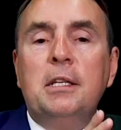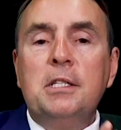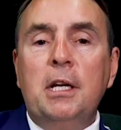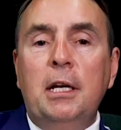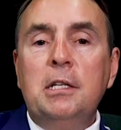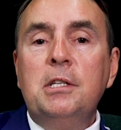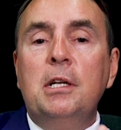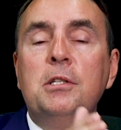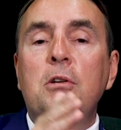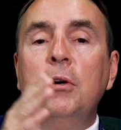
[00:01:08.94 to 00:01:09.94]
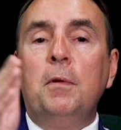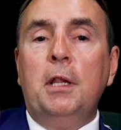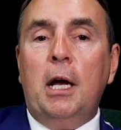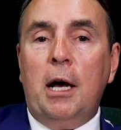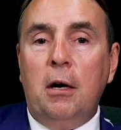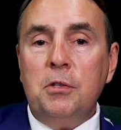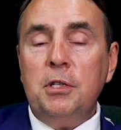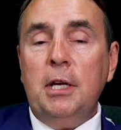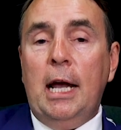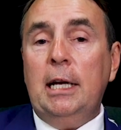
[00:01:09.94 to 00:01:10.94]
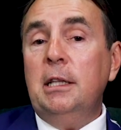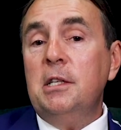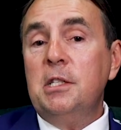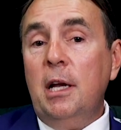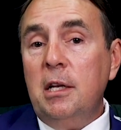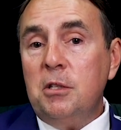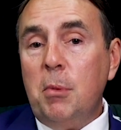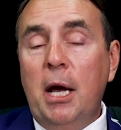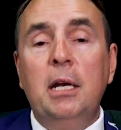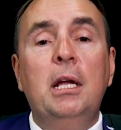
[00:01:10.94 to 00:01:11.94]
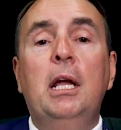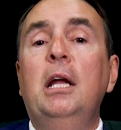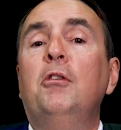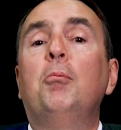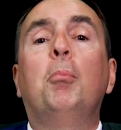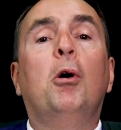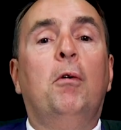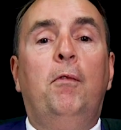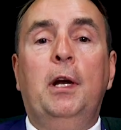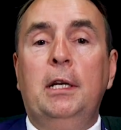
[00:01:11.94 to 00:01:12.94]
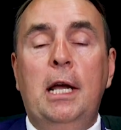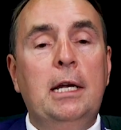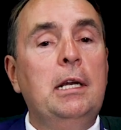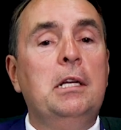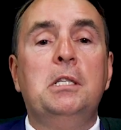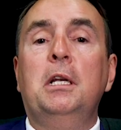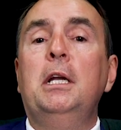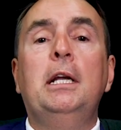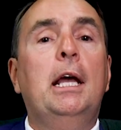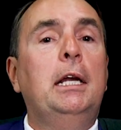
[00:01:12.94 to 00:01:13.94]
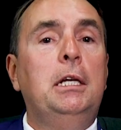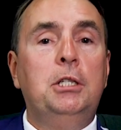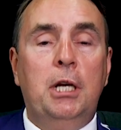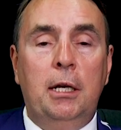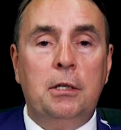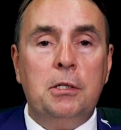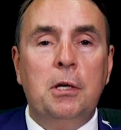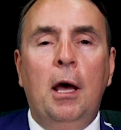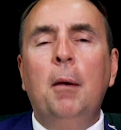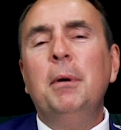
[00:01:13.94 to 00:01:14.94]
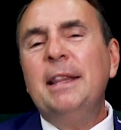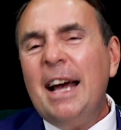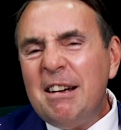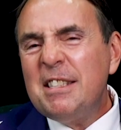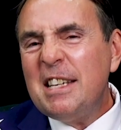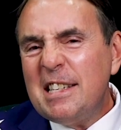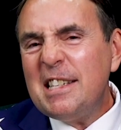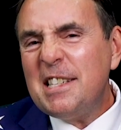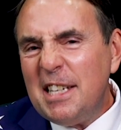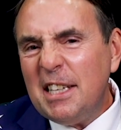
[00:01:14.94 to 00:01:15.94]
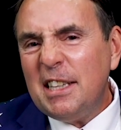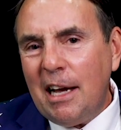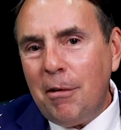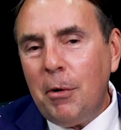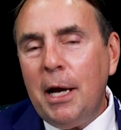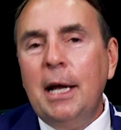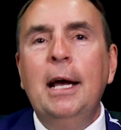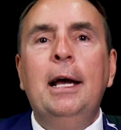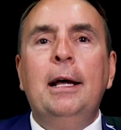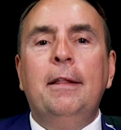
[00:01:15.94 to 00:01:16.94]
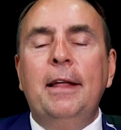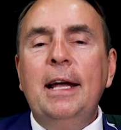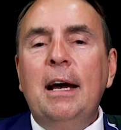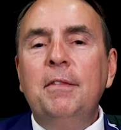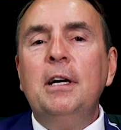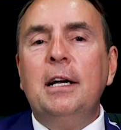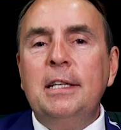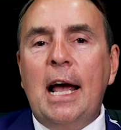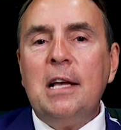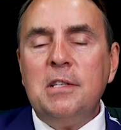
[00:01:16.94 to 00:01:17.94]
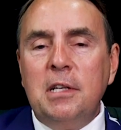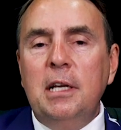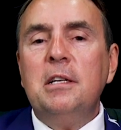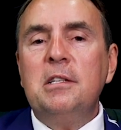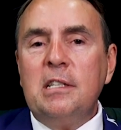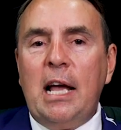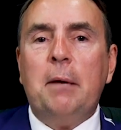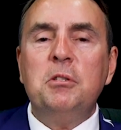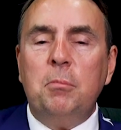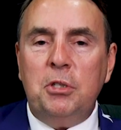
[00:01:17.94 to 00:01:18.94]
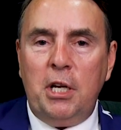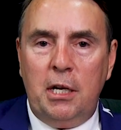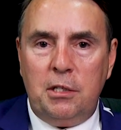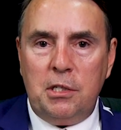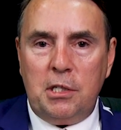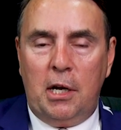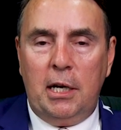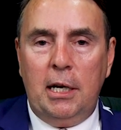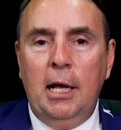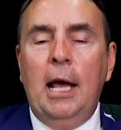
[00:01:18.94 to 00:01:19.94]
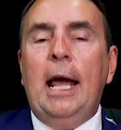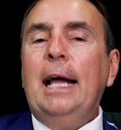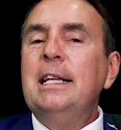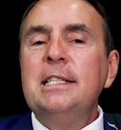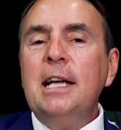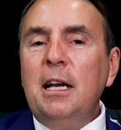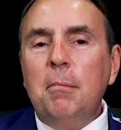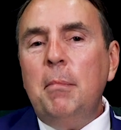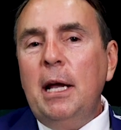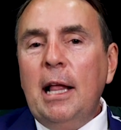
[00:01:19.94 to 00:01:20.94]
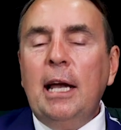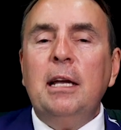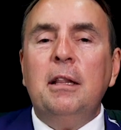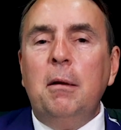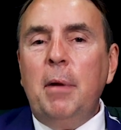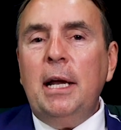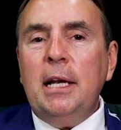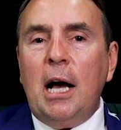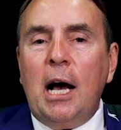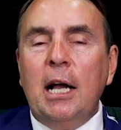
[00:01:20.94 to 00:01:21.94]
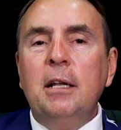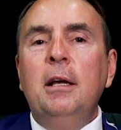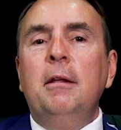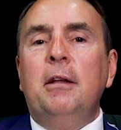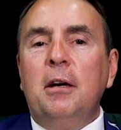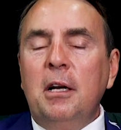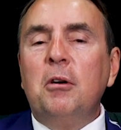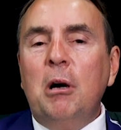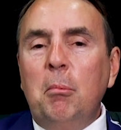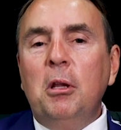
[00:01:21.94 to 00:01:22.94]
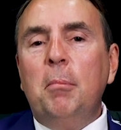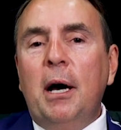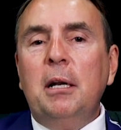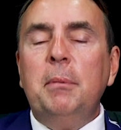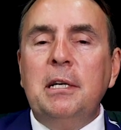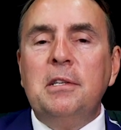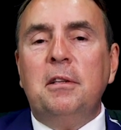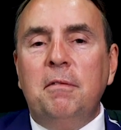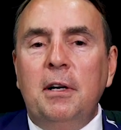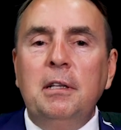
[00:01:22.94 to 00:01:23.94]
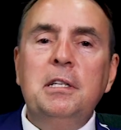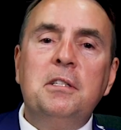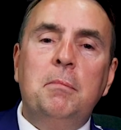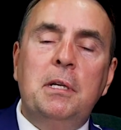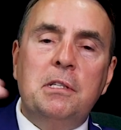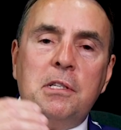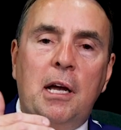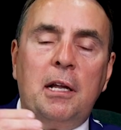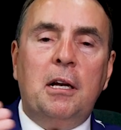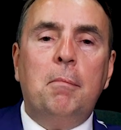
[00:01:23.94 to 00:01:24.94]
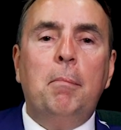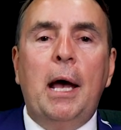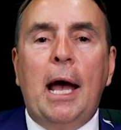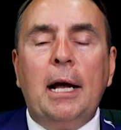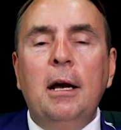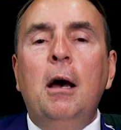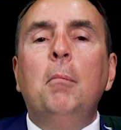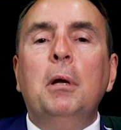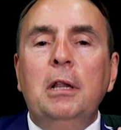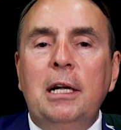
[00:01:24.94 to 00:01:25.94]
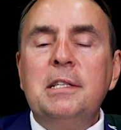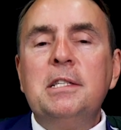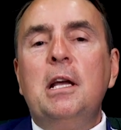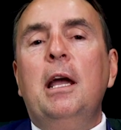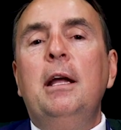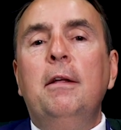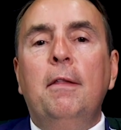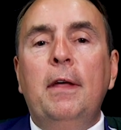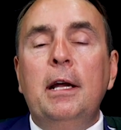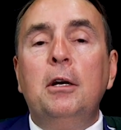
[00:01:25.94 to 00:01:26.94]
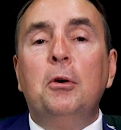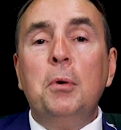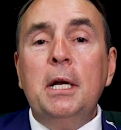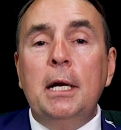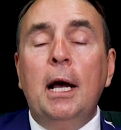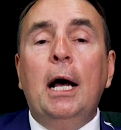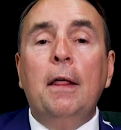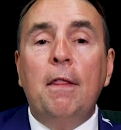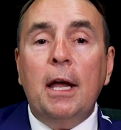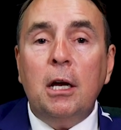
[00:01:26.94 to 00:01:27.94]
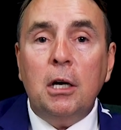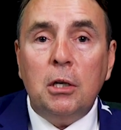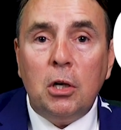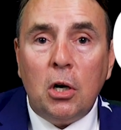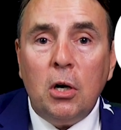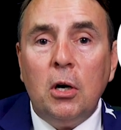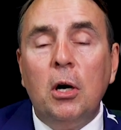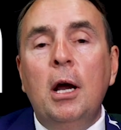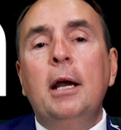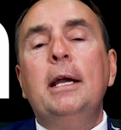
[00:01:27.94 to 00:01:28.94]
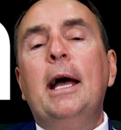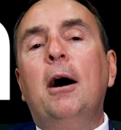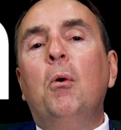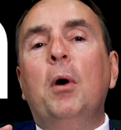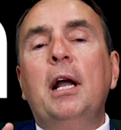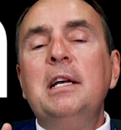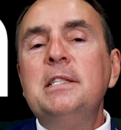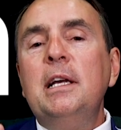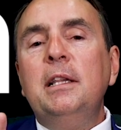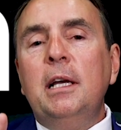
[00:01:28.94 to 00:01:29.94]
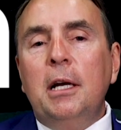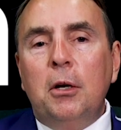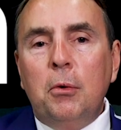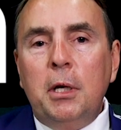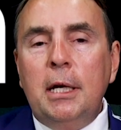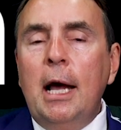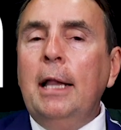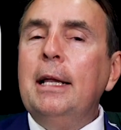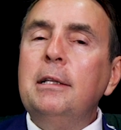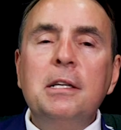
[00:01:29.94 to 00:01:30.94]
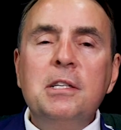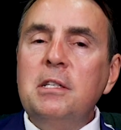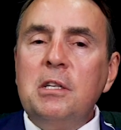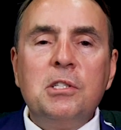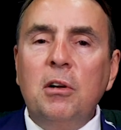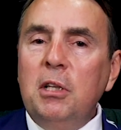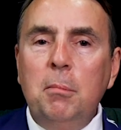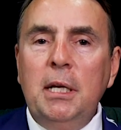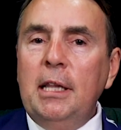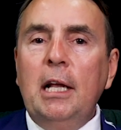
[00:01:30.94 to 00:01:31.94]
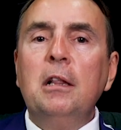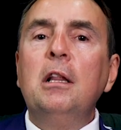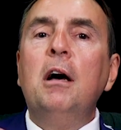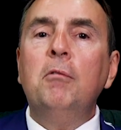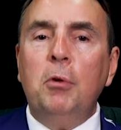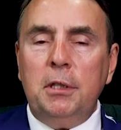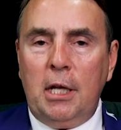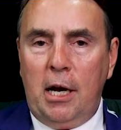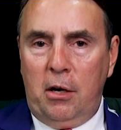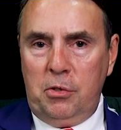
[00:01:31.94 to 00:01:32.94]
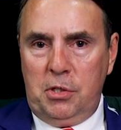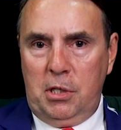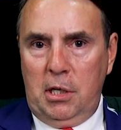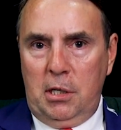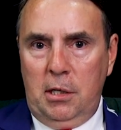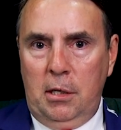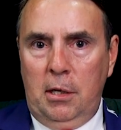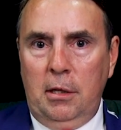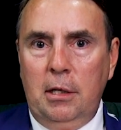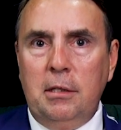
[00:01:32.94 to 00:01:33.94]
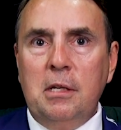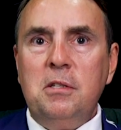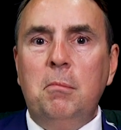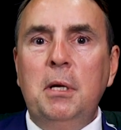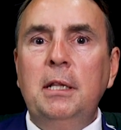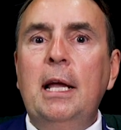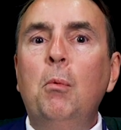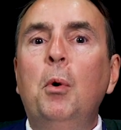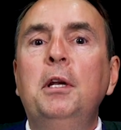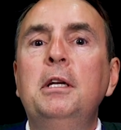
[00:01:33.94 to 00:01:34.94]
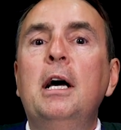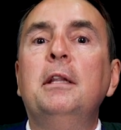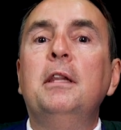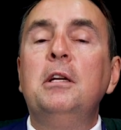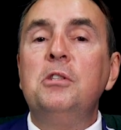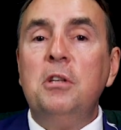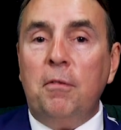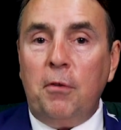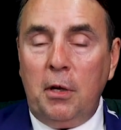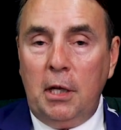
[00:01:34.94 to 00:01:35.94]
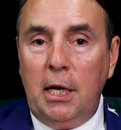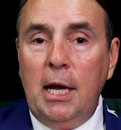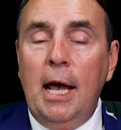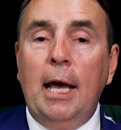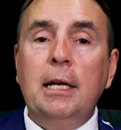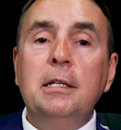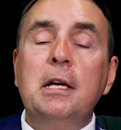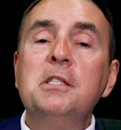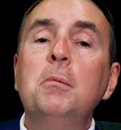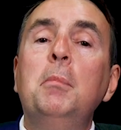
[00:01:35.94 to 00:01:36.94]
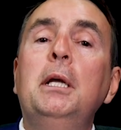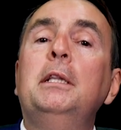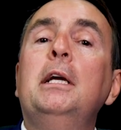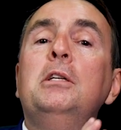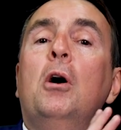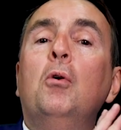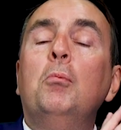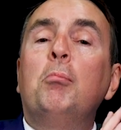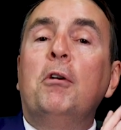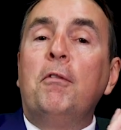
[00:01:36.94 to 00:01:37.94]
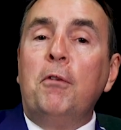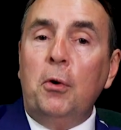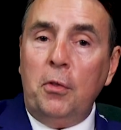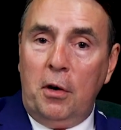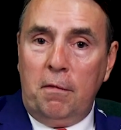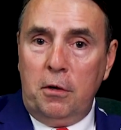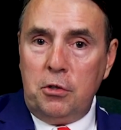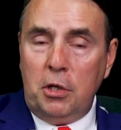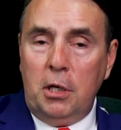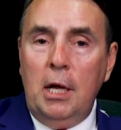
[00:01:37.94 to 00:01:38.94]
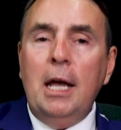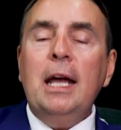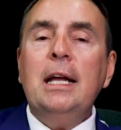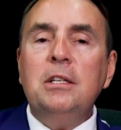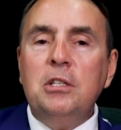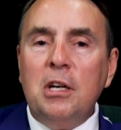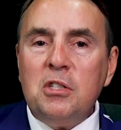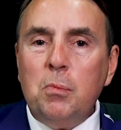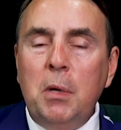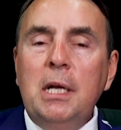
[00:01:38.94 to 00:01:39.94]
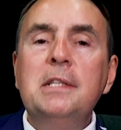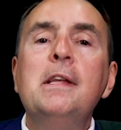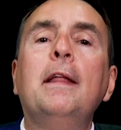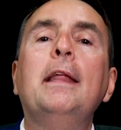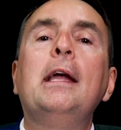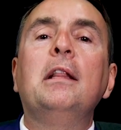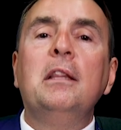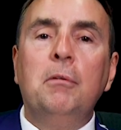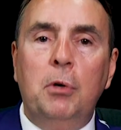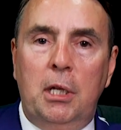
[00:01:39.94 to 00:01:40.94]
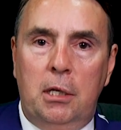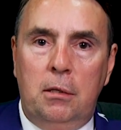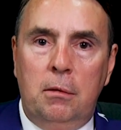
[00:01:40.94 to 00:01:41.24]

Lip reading: The Senate sends it over to the House, and in the Senate's mind, it's perfect. It doesn't need any changes. But the House doesn't see it that way. They have the audacity to slap some changes on it. And the Senate may like it, they may not. They're going to grumble about it because at the very least it means it's got to come back. But let's say they agree, they concur. Now, when I say they agree, that doesn't necessarily mean they love what the House did. That doesn't mean they wouldn't have done things differently, and it doesn't mean they don't prefer their version. It just means they can live with it.